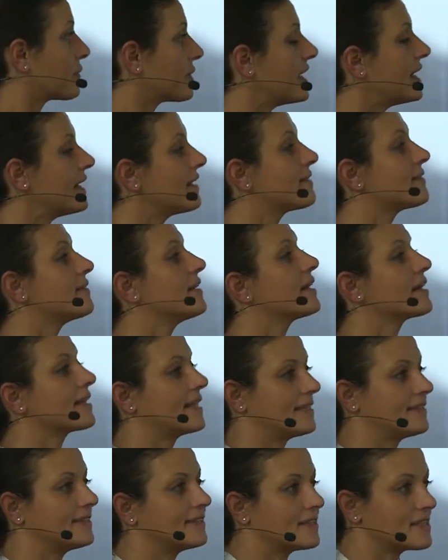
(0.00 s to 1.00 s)
really think
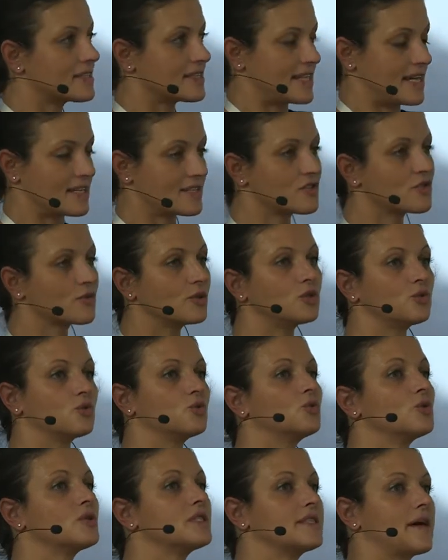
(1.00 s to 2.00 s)
that it is necessary to
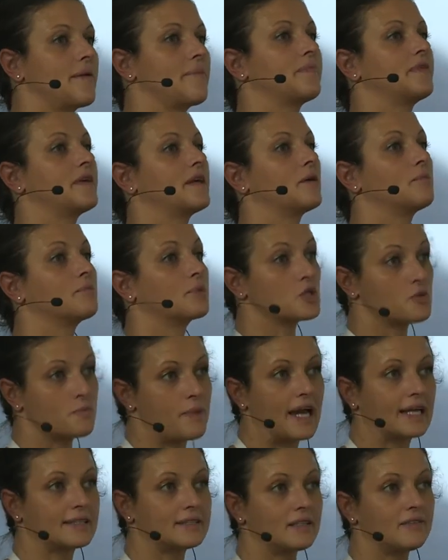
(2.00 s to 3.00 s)
do something
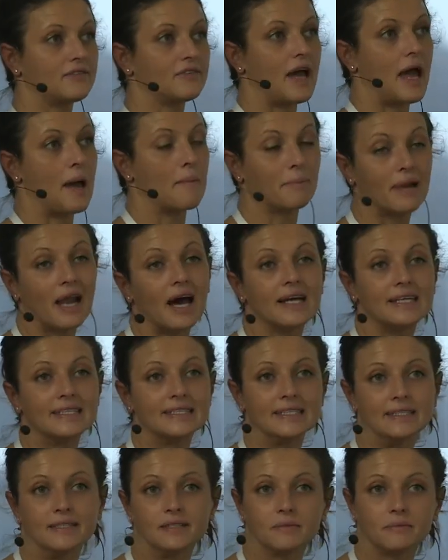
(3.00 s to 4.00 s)
prospective and
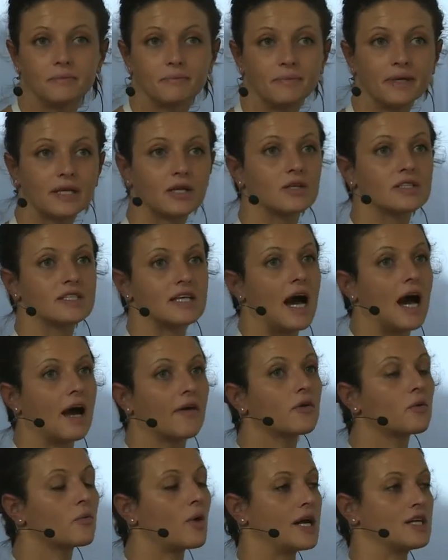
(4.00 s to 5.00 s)
blinded because
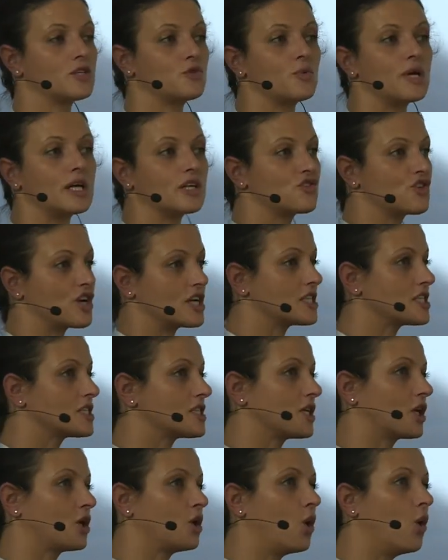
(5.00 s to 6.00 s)
otherwise we are
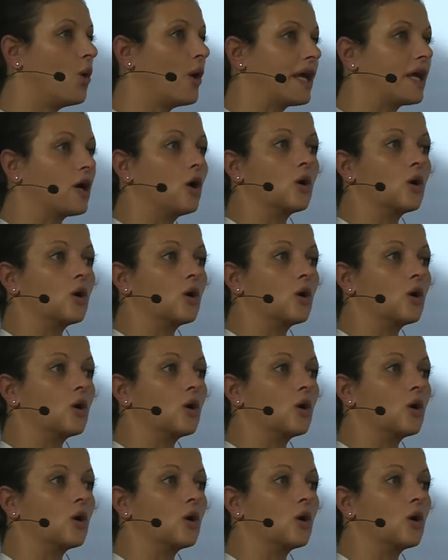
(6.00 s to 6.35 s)
just going